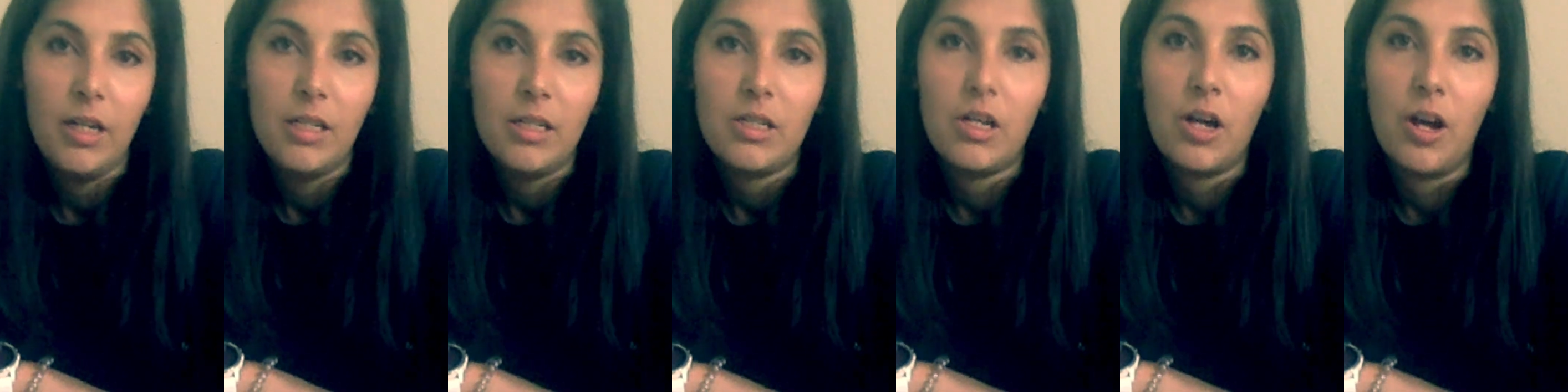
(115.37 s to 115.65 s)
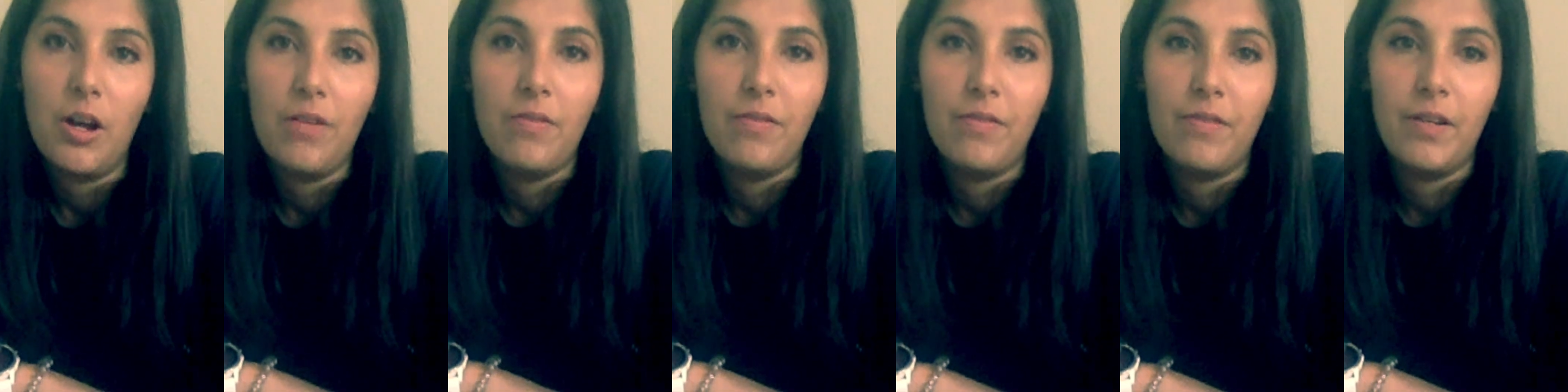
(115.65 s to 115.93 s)
to
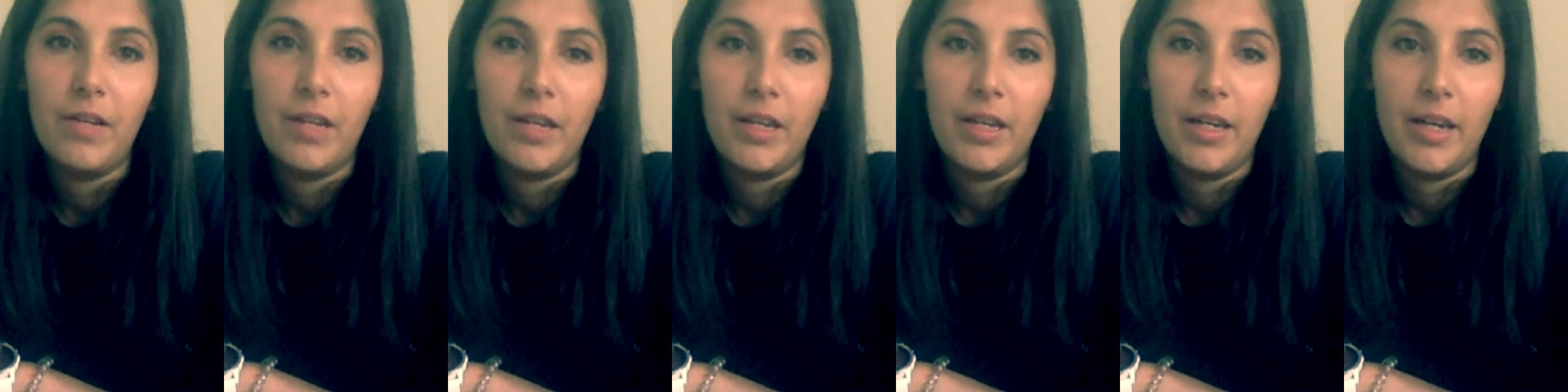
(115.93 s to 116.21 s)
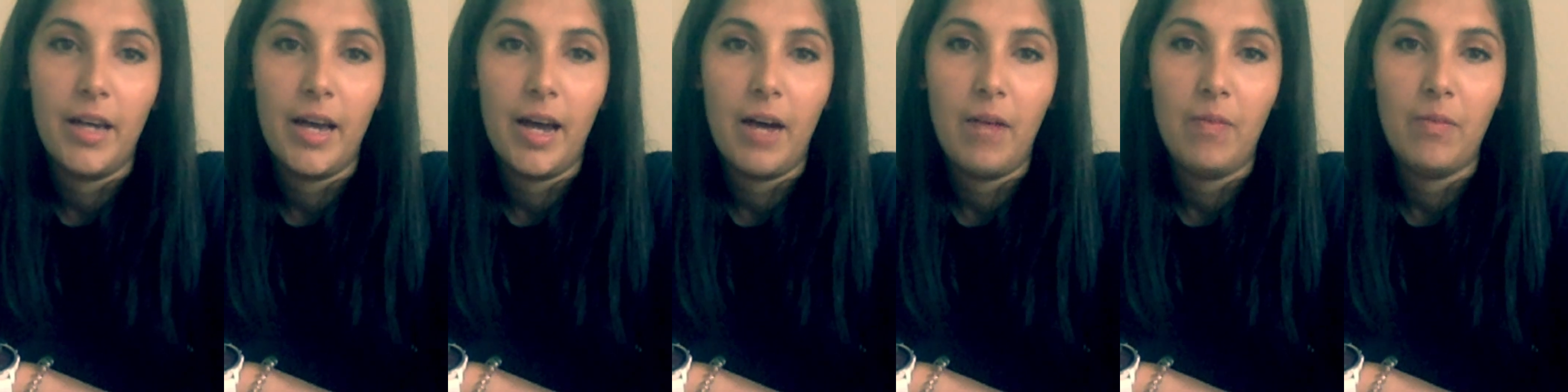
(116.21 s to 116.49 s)

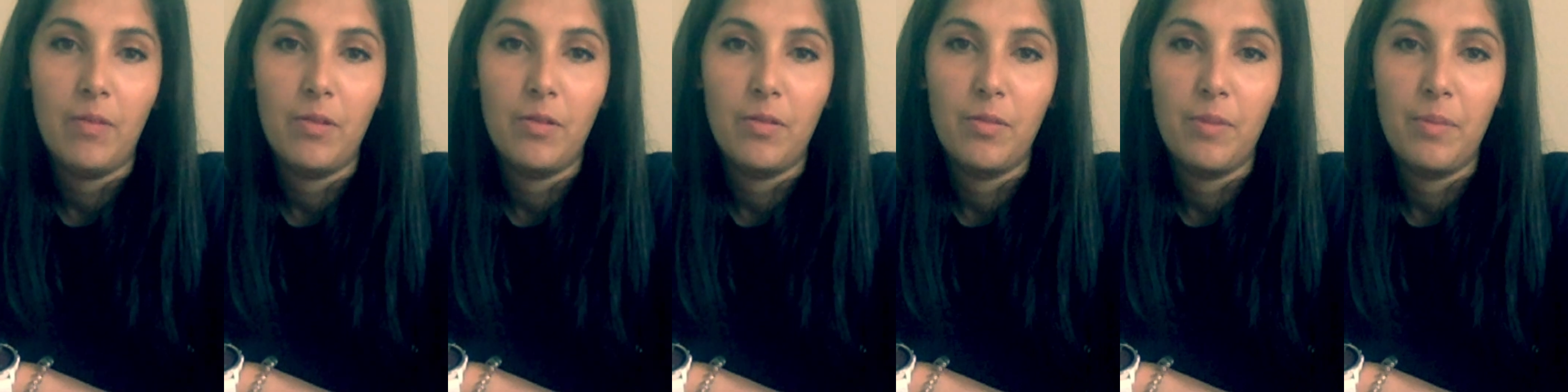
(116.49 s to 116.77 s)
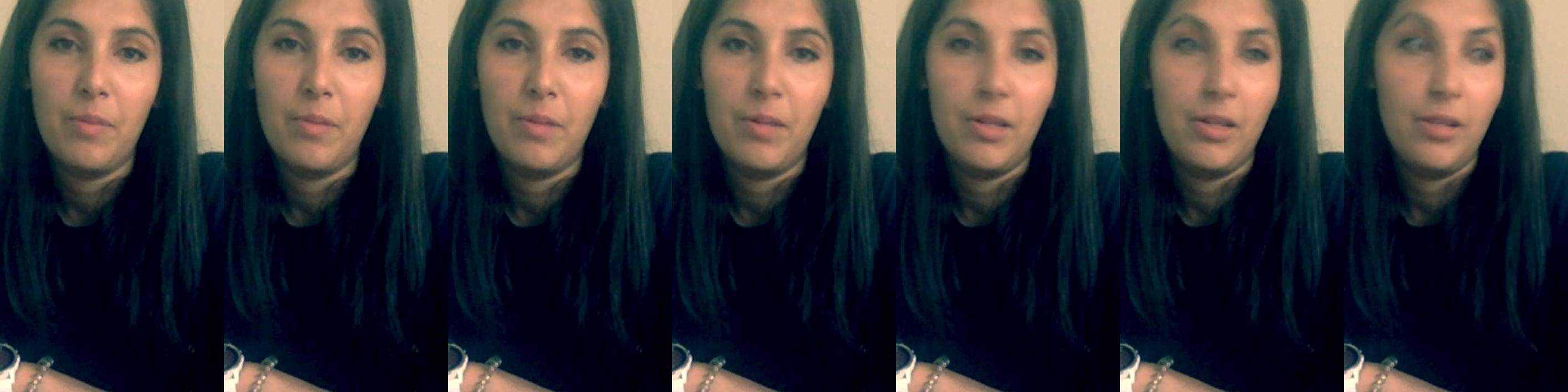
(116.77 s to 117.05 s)
hopefully help you
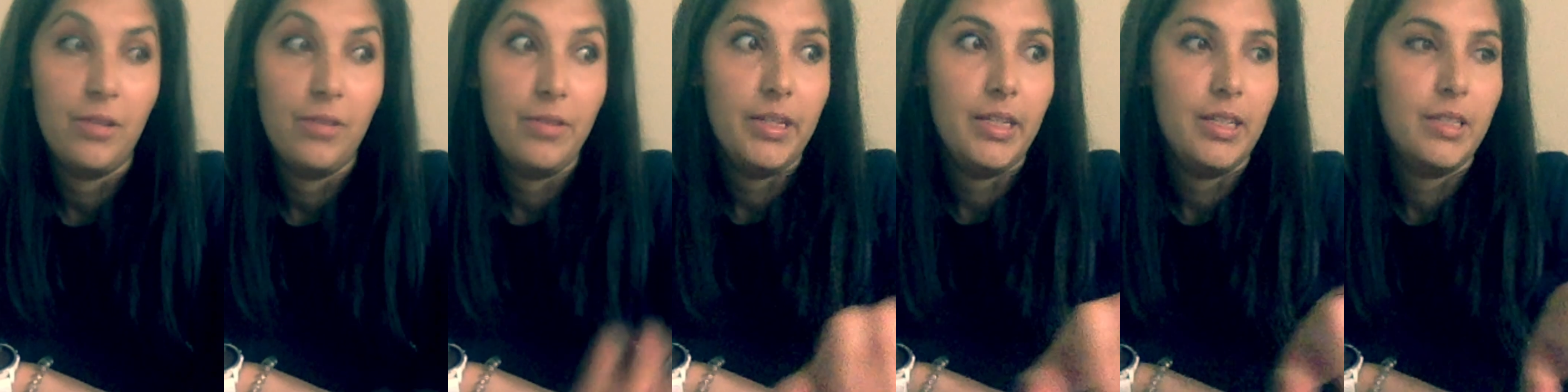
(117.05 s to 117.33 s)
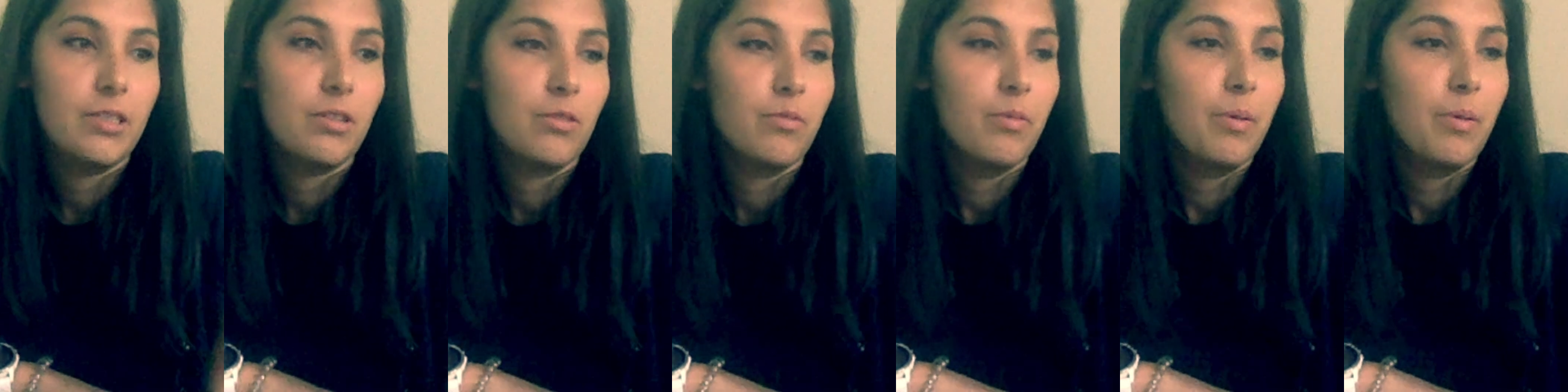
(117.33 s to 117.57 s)
remember that you need to